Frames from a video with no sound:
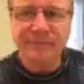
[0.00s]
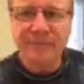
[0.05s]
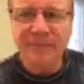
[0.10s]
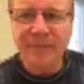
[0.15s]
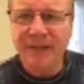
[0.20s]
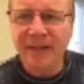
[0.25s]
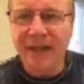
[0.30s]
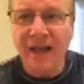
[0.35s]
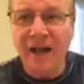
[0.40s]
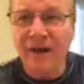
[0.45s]

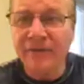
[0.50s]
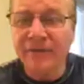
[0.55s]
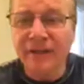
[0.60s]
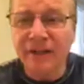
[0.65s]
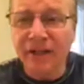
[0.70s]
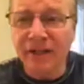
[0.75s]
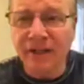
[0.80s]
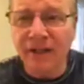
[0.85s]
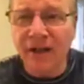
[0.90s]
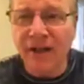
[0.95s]
Calvin
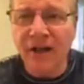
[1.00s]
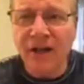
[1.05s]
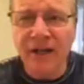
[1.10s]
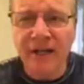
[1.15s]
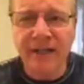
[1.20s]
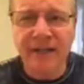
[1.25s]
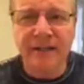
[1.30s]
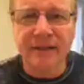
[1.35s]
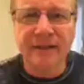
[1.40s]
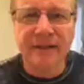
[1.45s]

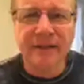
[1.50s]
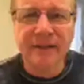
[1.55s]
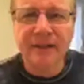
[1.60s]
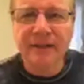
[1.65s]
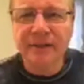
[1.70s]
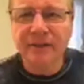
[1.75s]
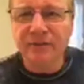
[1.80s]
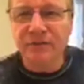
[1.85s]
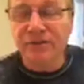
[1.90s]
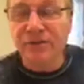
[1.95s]
Klein,
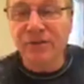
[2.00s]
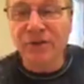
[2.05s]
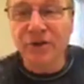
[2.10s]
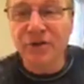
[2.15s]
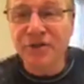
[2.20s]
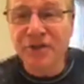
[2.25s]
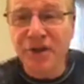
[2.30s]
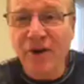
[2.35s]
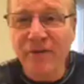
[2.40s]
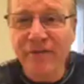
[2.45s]
or
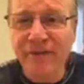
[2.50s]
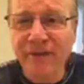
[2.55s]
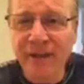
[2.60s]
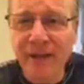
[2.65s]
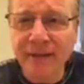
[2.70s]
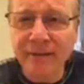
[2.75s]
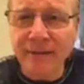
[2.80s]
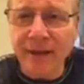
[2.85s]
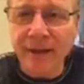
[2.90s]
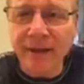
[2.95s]
Sergio
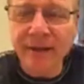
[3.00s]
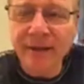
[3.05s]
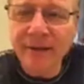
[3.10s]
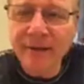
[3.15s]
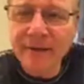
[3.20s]
Valente.